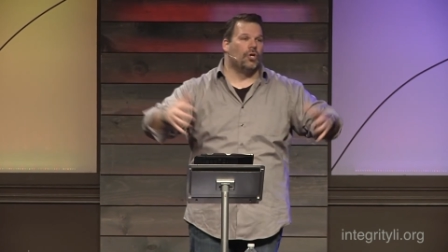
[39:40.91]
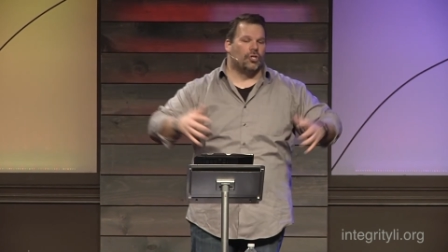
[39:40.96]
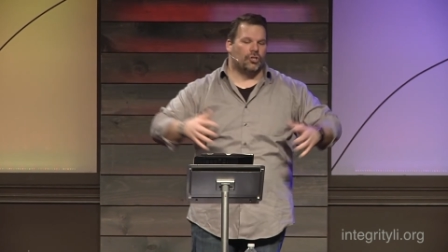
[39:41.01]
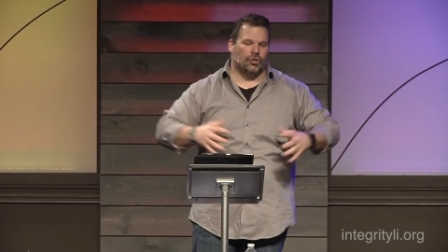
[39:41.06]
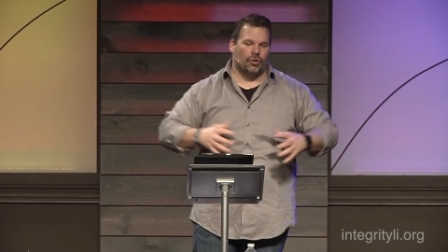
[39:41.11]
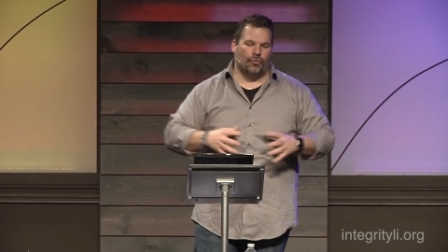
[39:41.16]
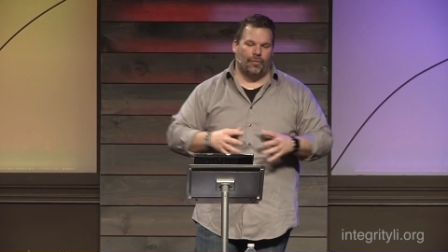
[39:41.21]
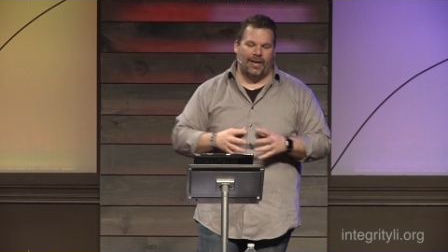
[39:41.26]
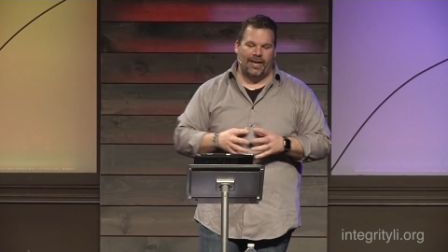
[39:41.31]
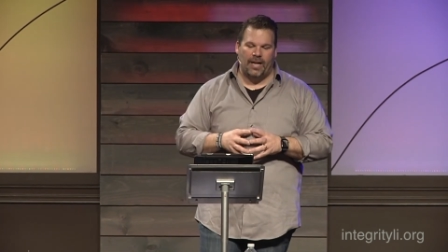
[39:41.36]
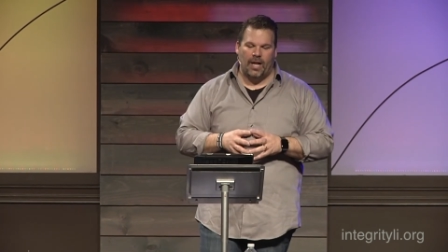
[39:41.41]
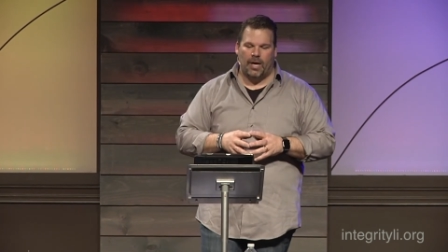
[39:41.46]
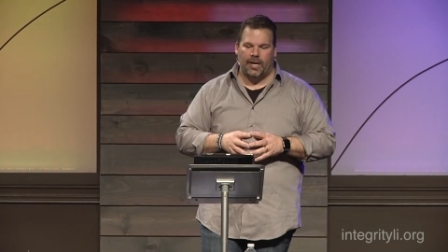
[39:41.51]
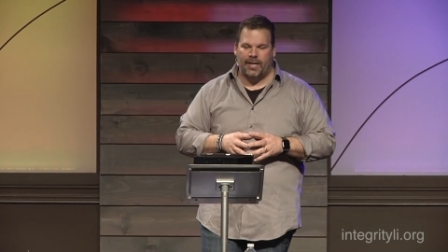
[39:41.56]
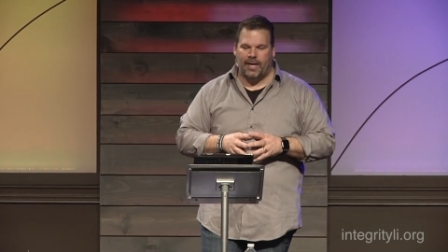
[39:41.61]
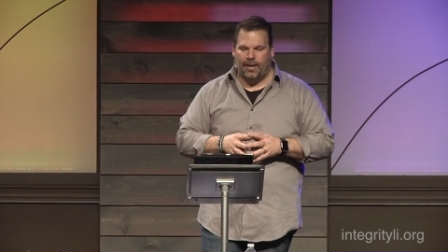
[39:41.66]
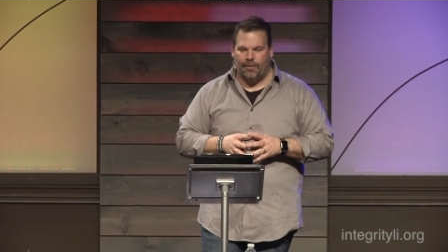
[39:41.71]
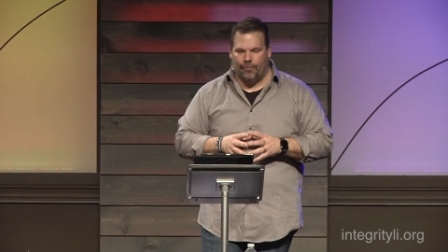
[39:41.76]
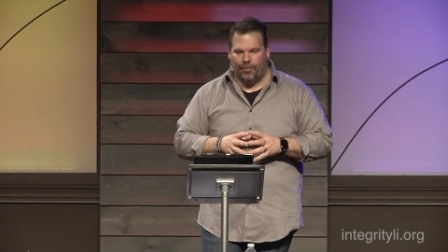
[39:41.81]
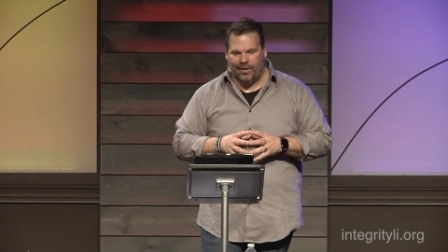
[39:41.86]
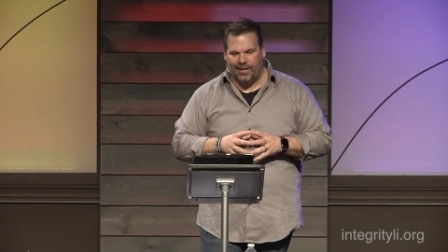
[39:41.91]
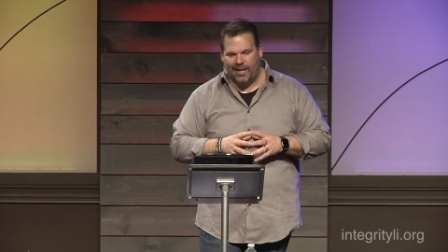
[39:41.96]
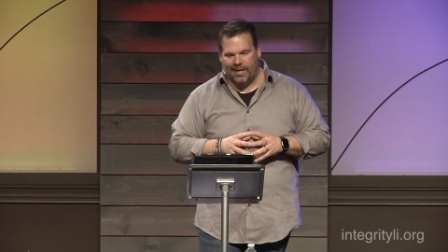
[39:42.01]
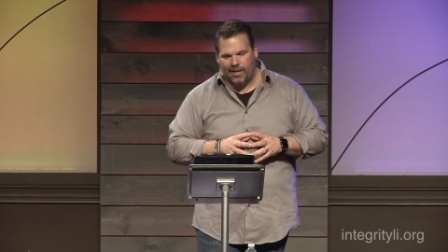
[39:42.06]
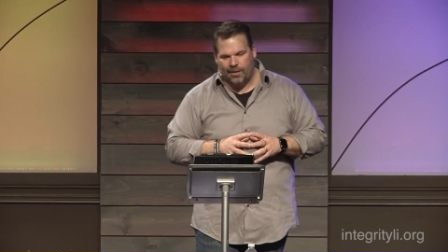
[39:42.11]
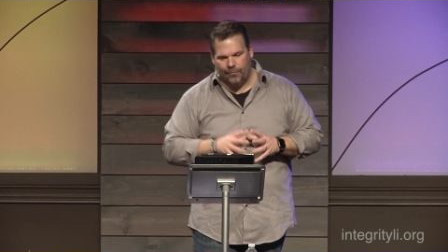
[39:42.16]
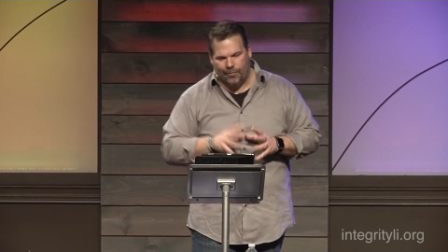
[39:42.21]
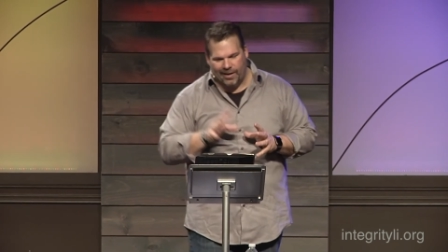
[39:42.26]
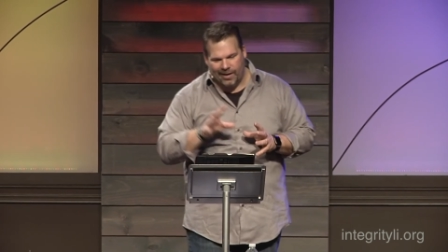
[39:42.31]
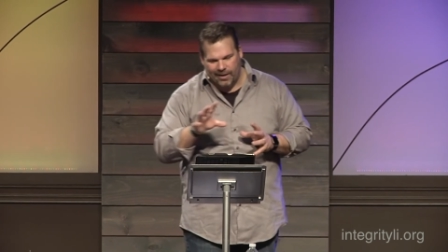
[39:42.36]
to read, on, read,
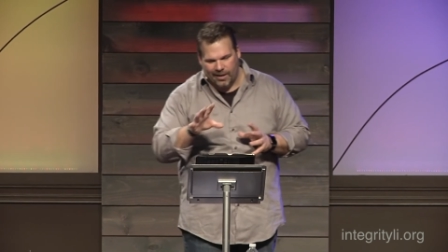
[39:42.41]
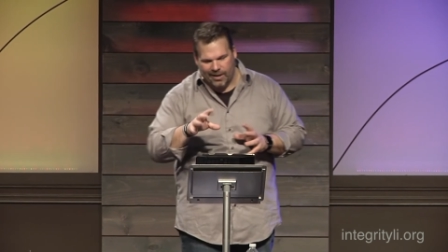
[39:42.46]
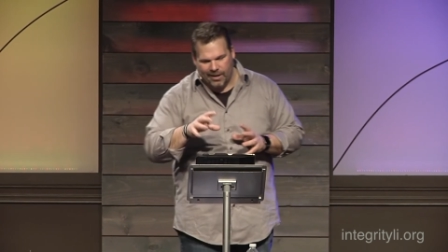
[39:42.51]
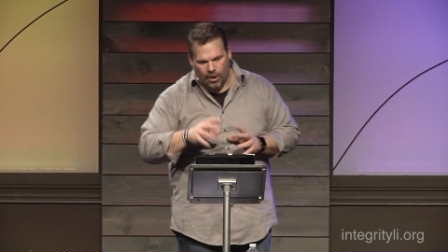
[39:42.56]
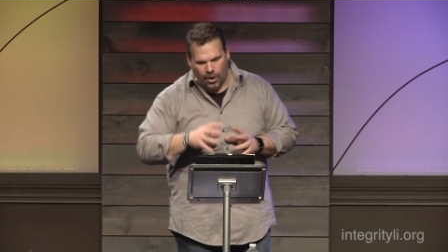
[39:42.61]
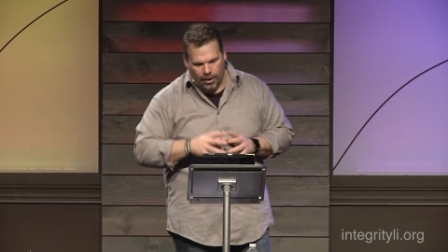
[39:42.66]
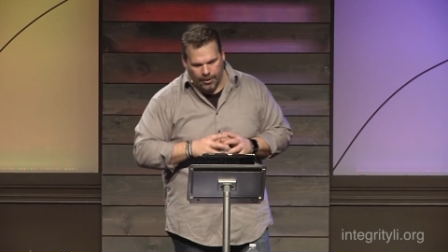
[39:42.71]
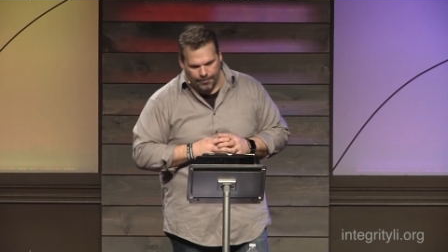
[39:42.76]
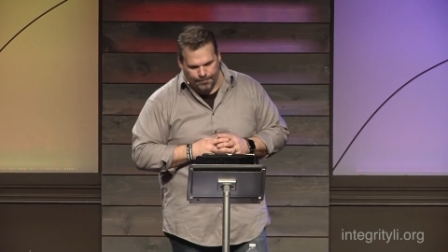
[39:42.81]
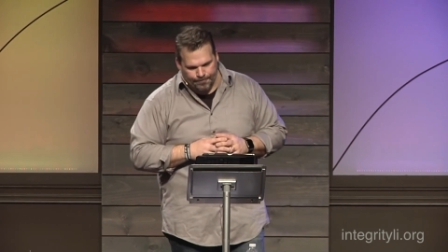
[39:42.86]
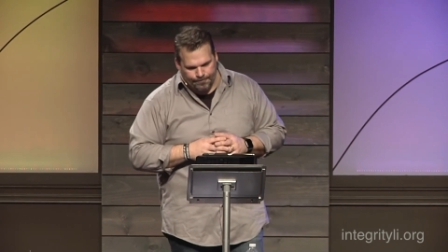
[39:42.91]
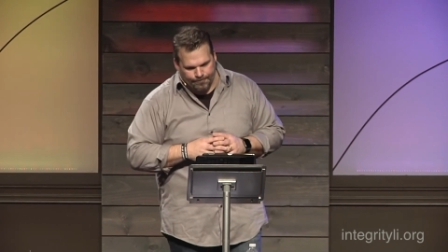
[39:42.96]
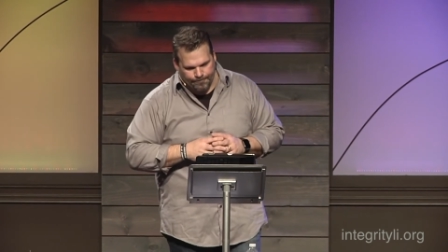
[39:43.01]
in, read in on.